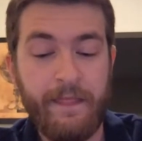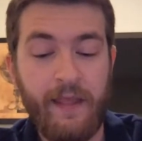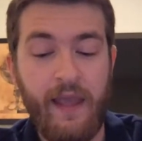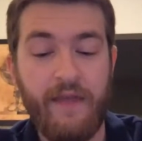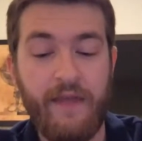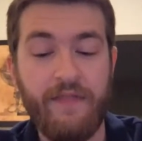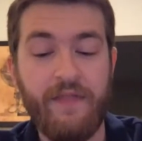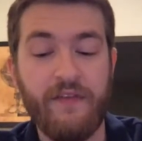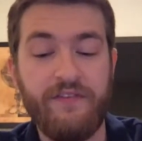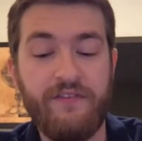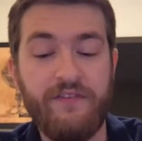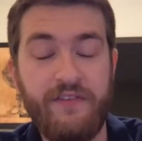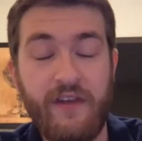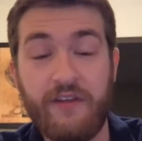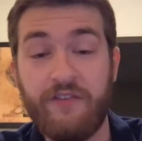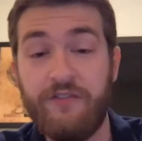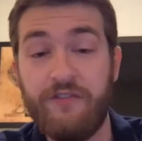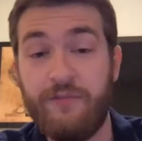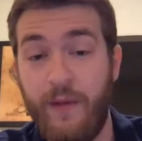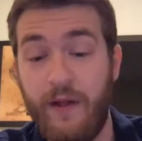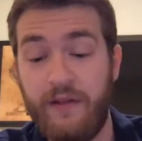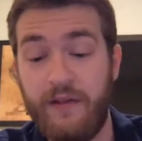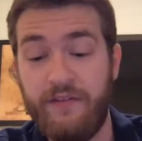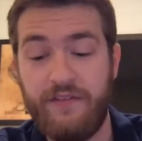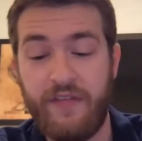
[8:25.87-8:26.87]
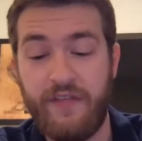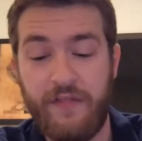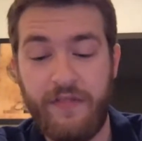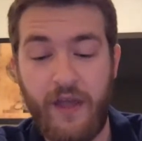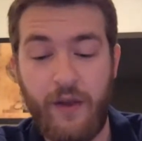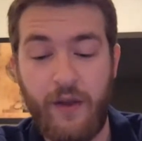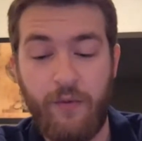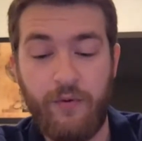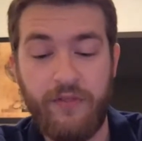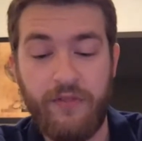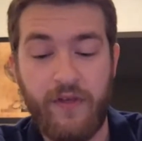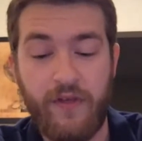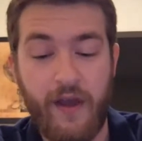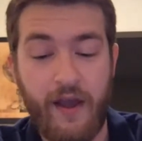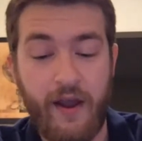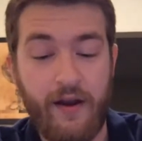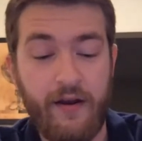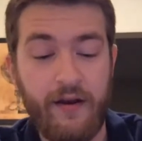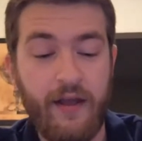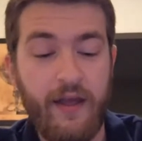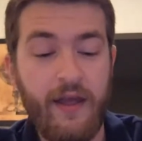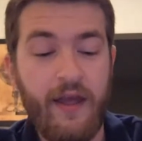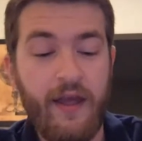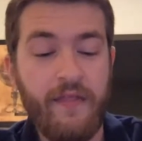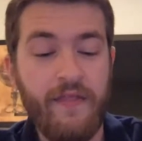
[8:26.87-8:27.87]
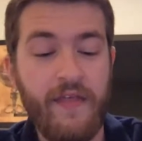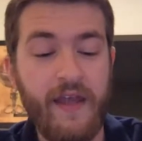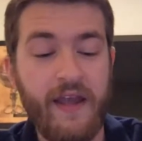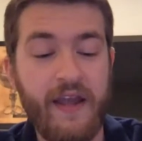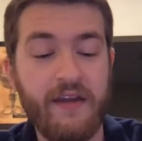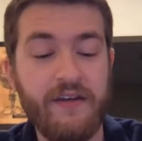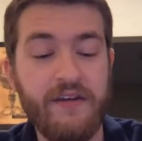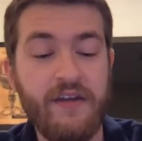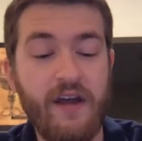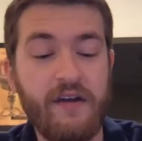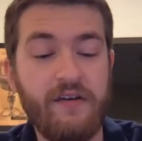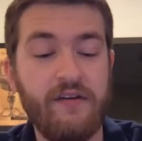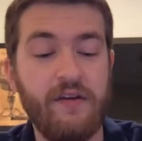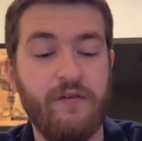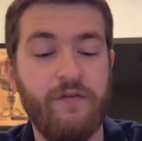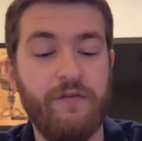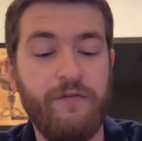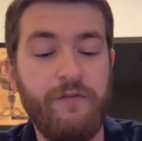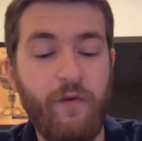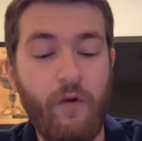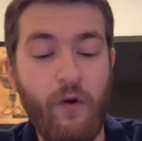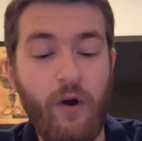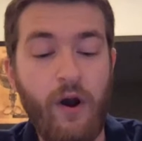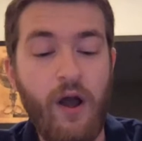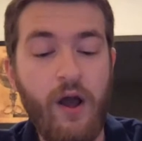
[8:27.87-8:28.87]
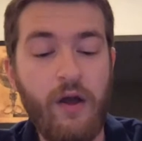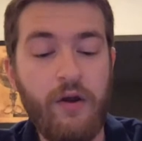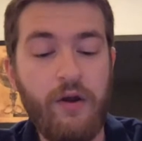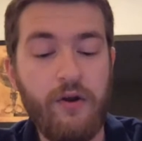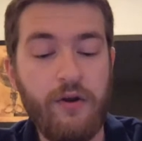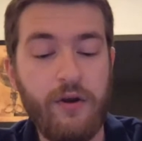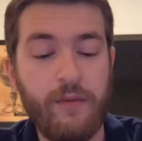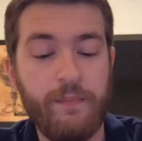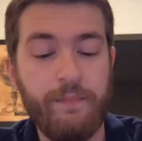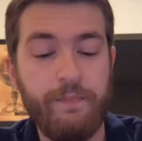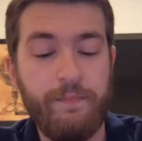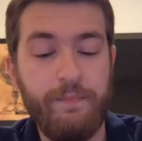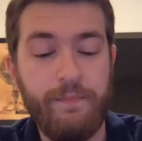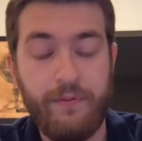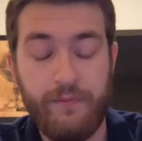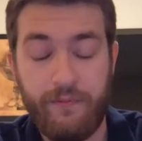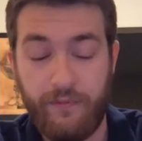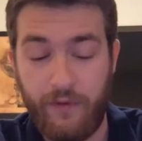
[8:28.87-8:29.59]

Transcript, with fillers: in the six months that they were there, they conducted 400,